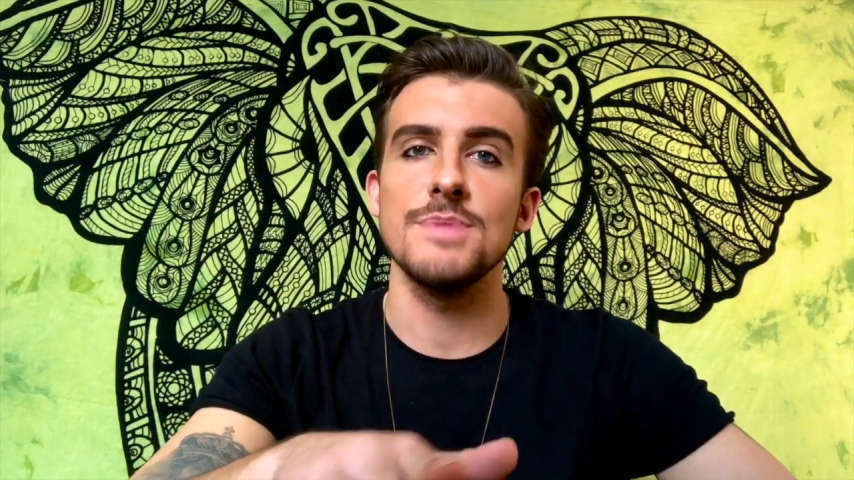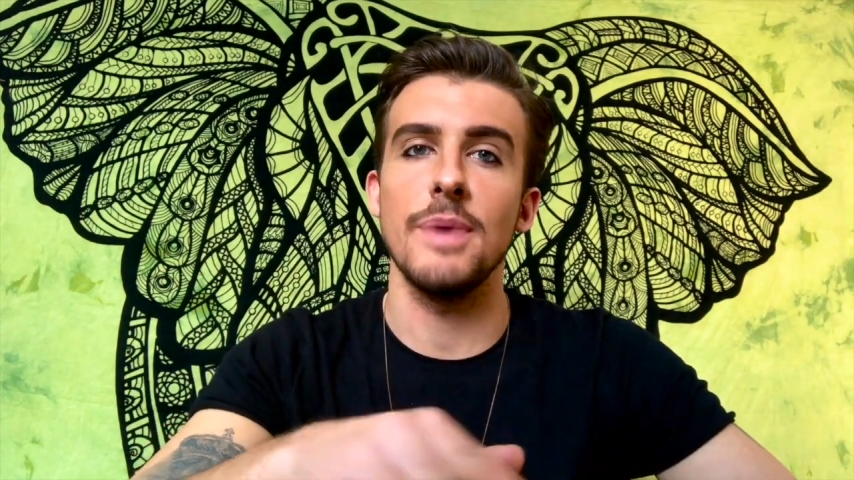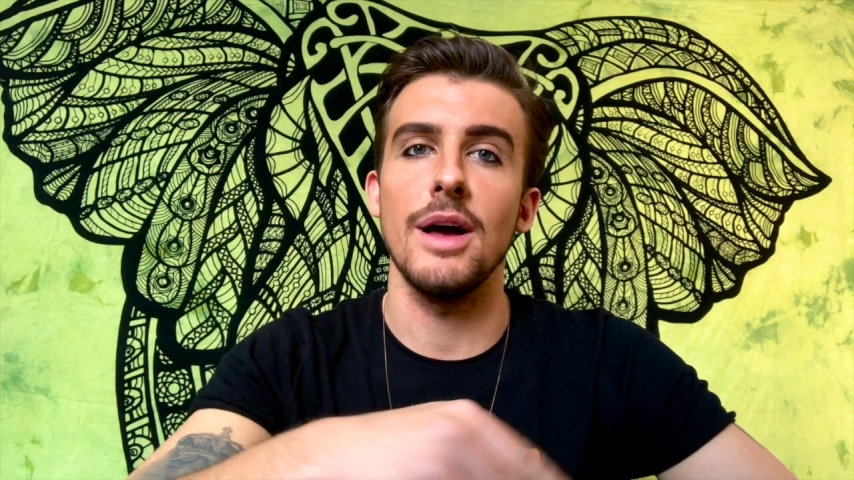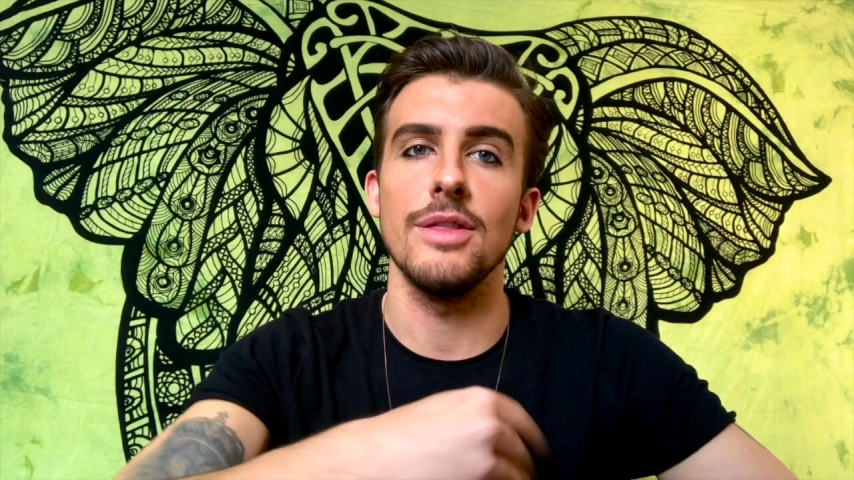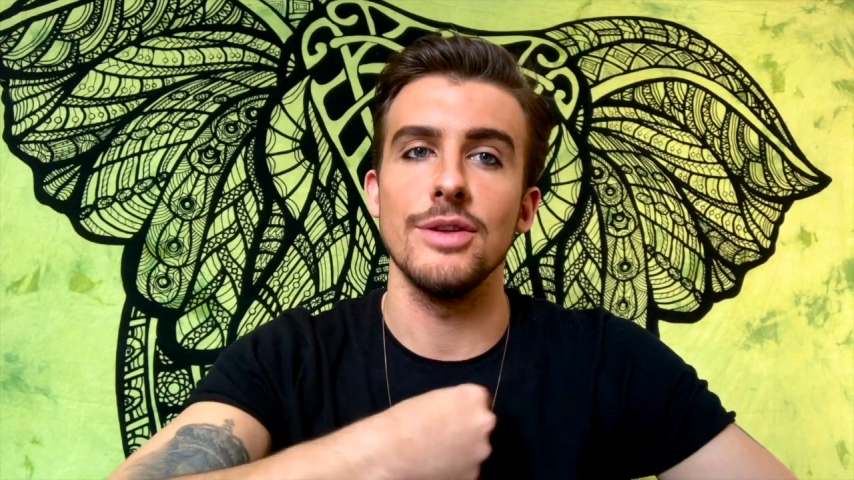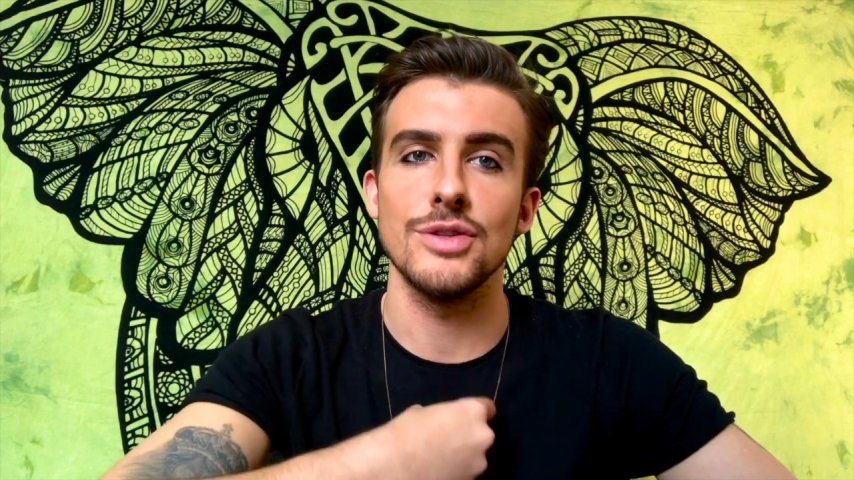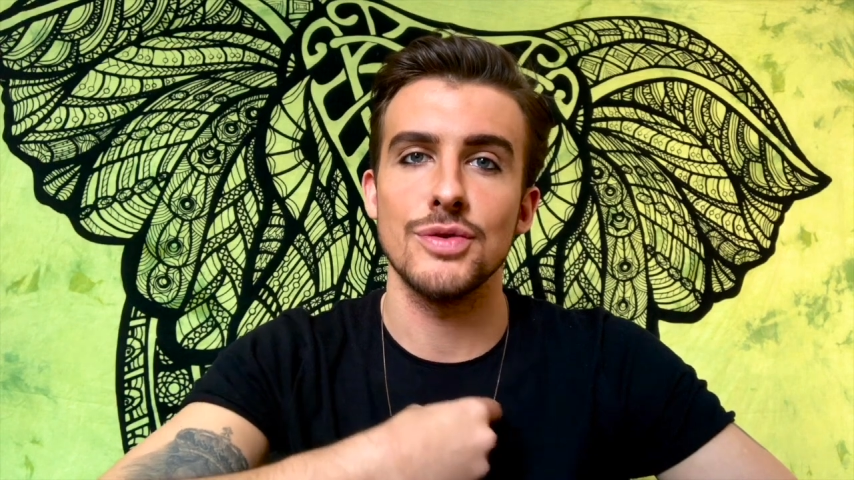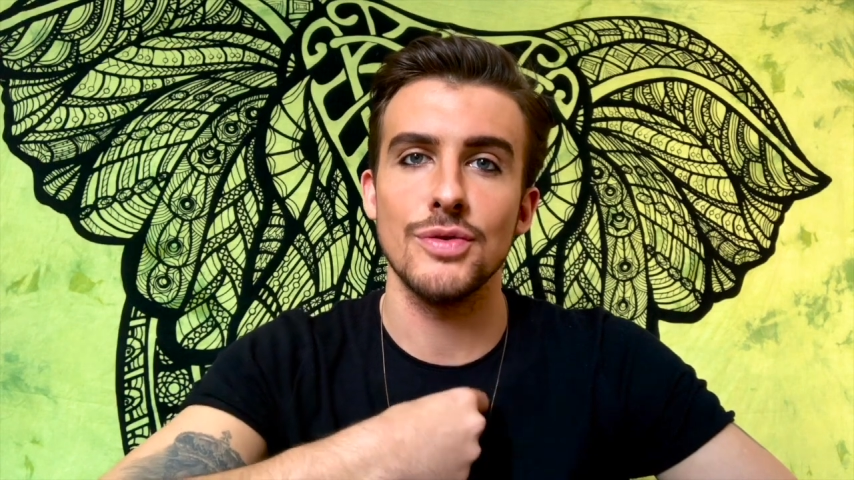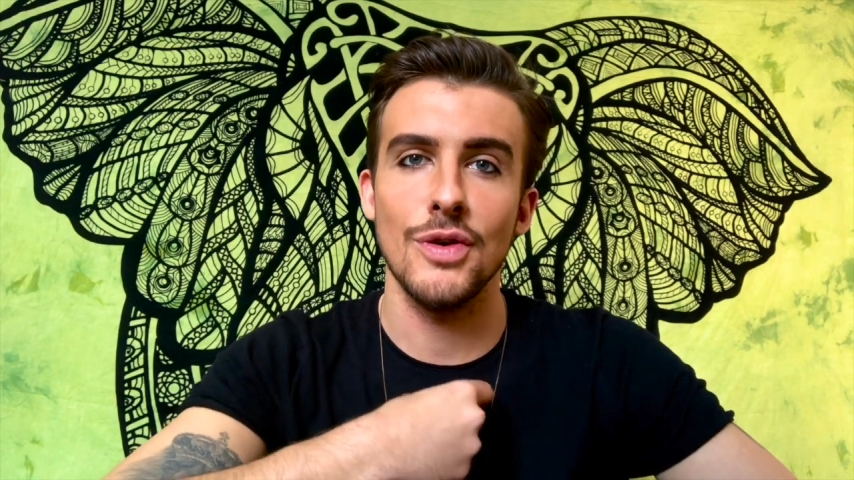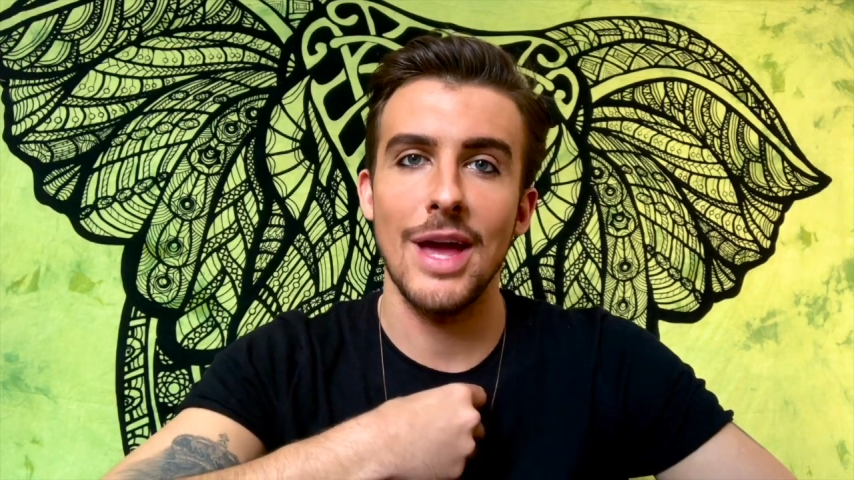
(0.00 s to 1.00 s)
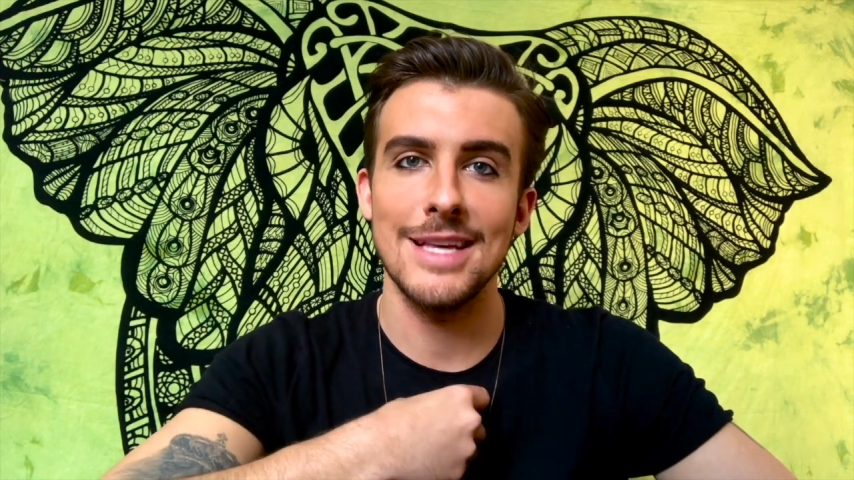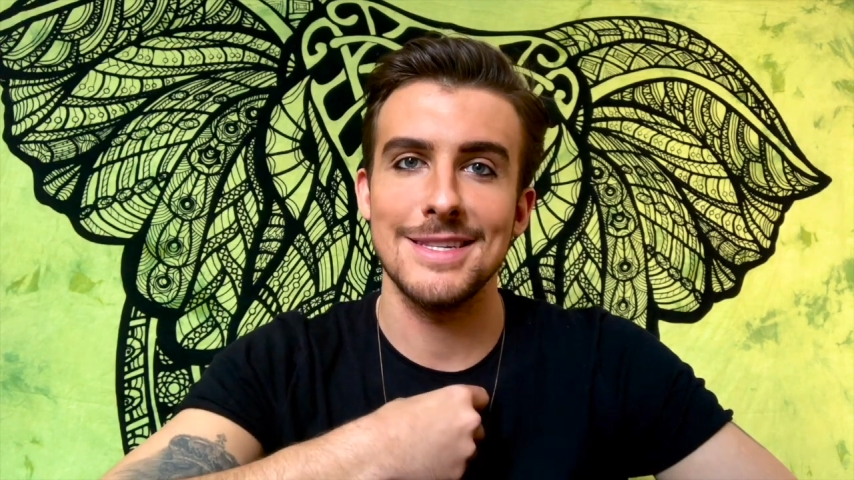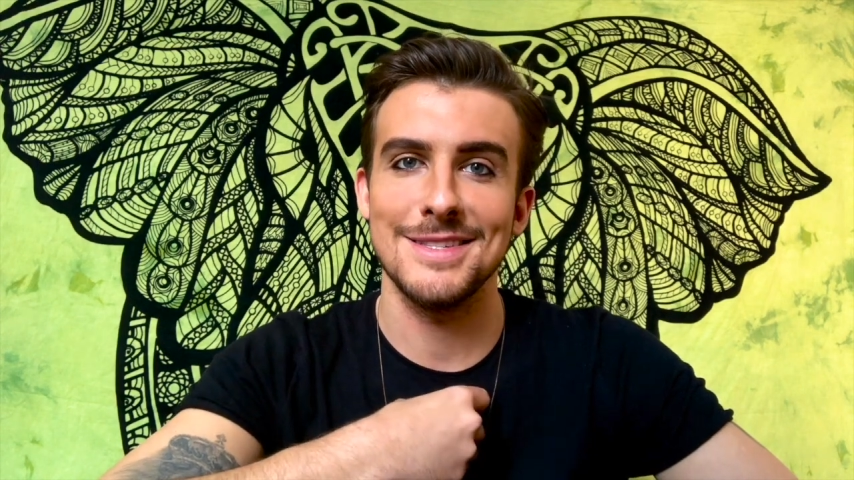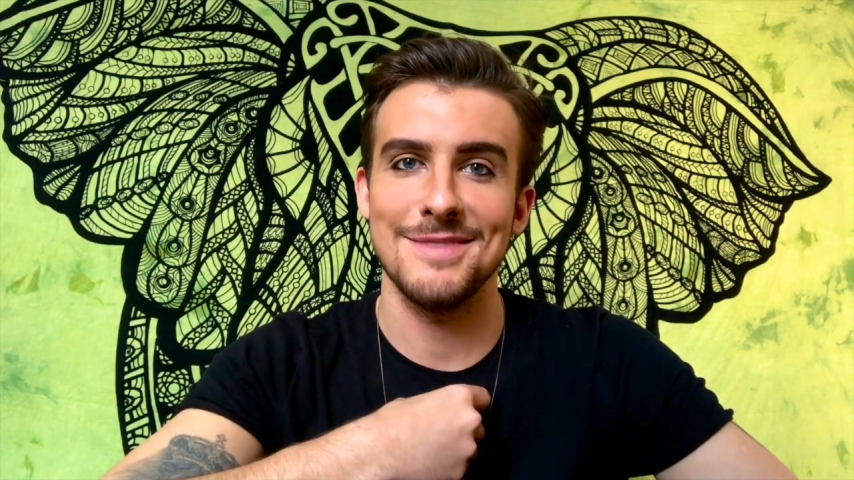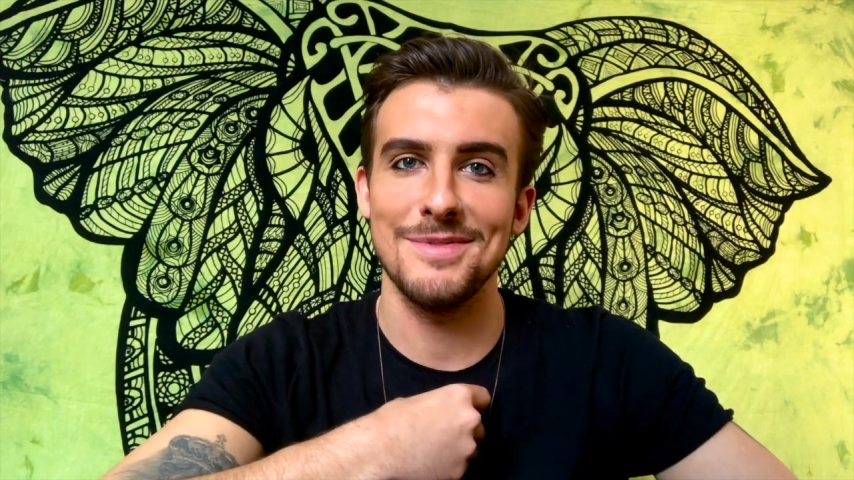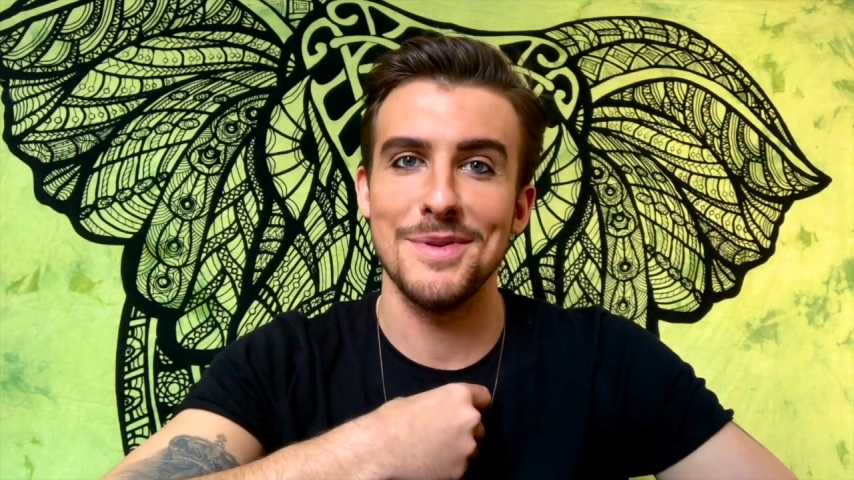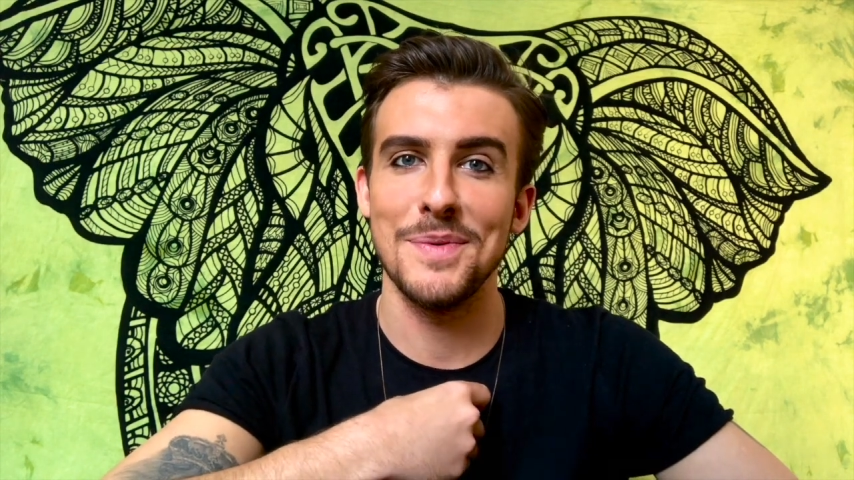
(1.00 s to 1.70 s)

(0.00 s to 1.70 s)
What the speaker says: but the true essence of who